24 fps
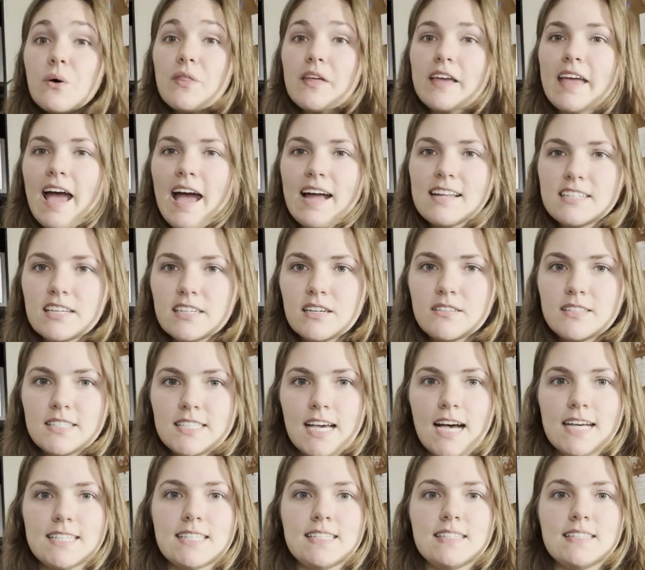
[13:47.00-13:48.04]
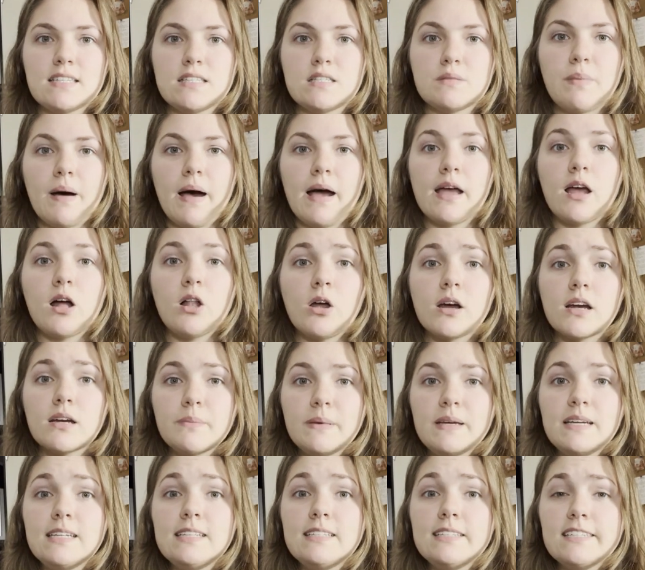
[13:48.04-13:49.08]
The Cattail Assassins is by Clark
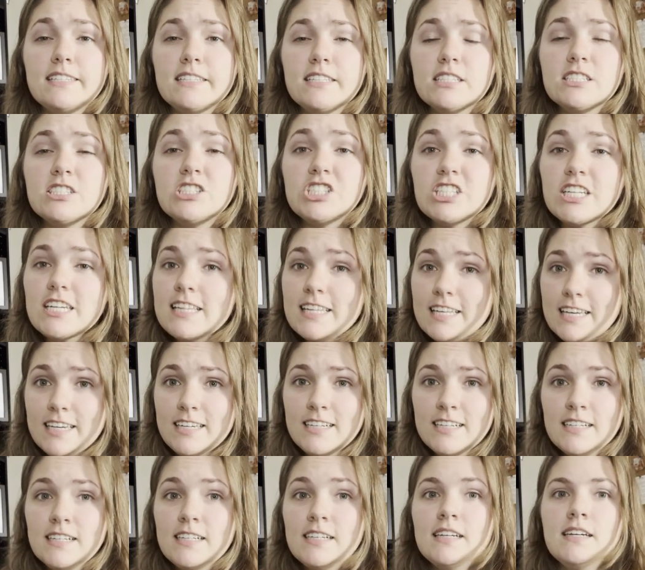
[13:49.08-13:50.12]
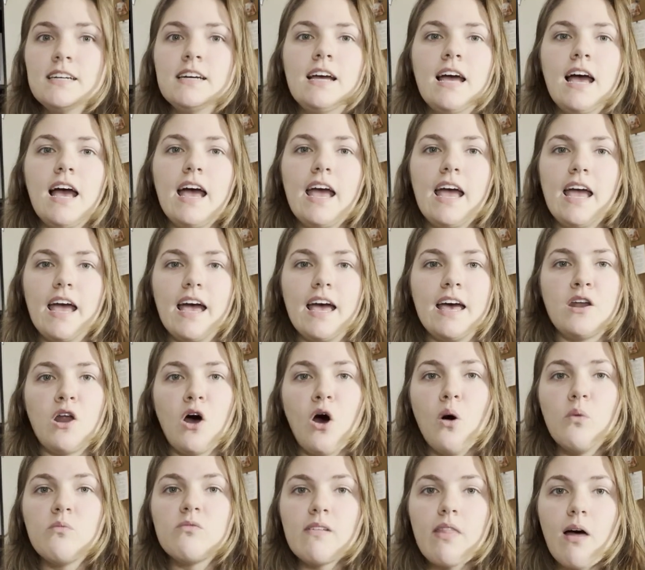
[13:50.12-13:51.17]
P. Djèlí, and
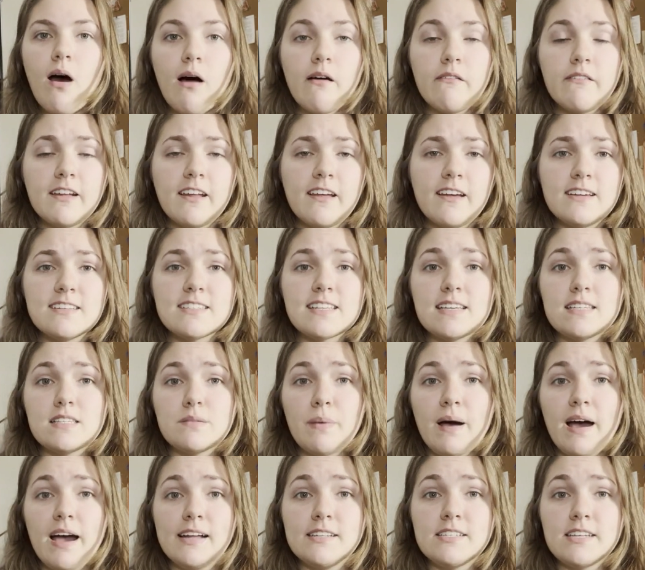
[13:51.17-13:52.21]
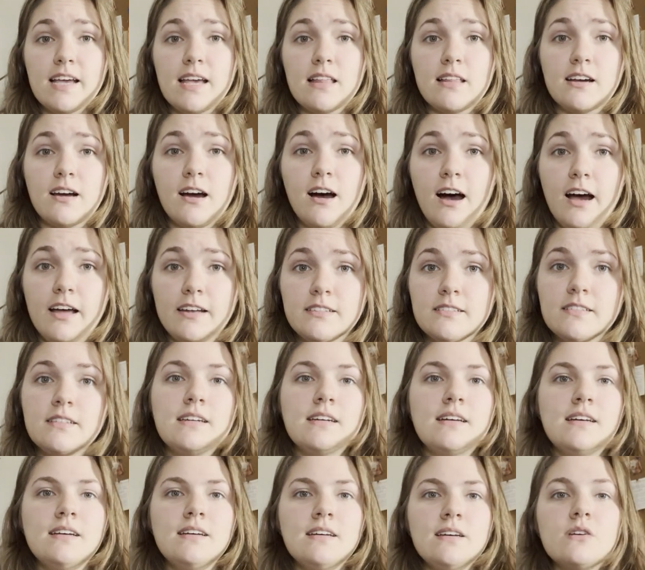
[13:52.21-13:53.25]
Home for the Holidays is by Taylor Hahn.
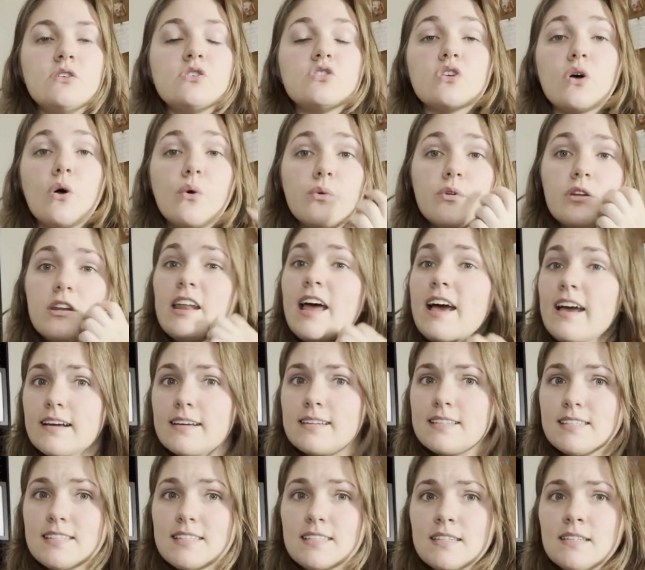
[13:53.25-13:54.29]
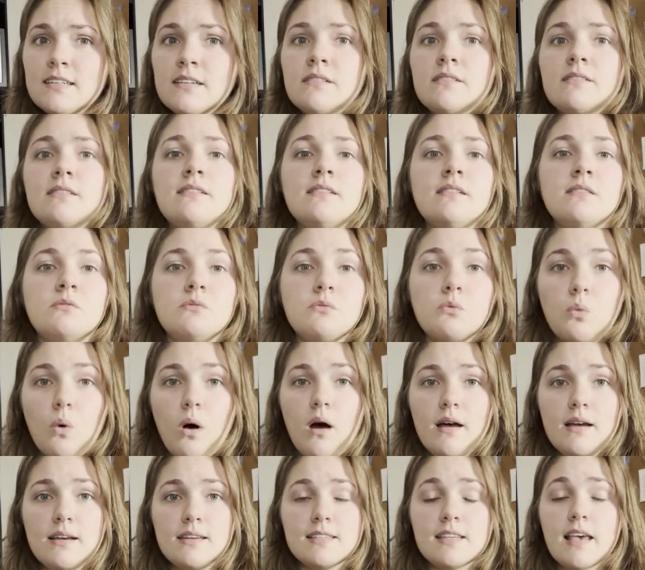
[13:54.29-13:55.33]
So next
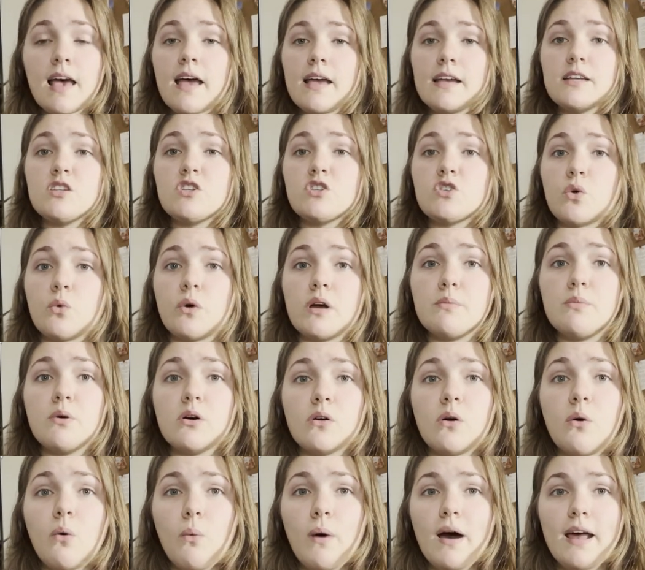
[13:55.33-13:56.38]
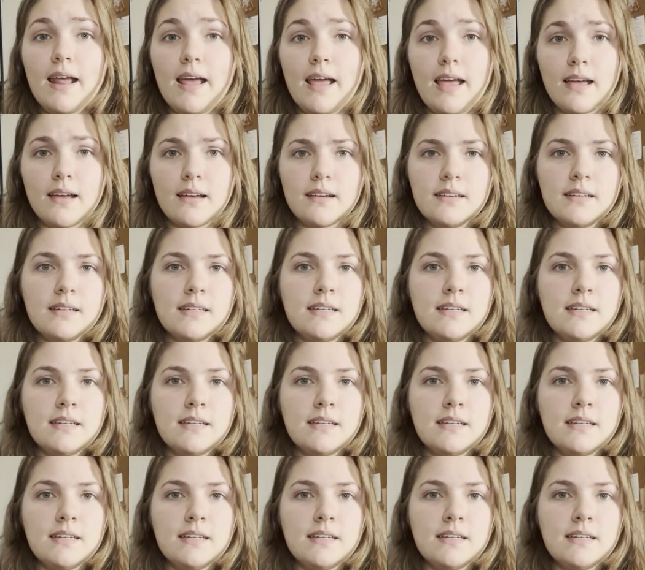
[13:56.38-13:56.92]
was A Storybook Wedding.